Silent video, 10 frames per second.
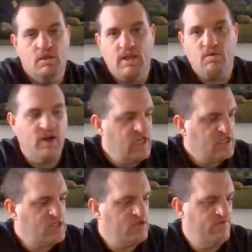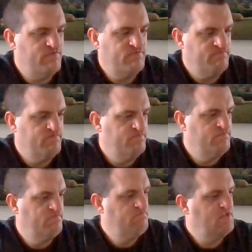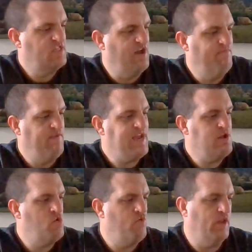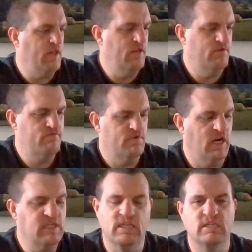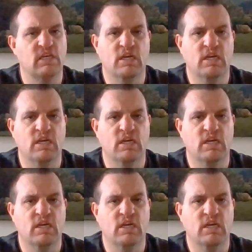Likewise, tomato and onions.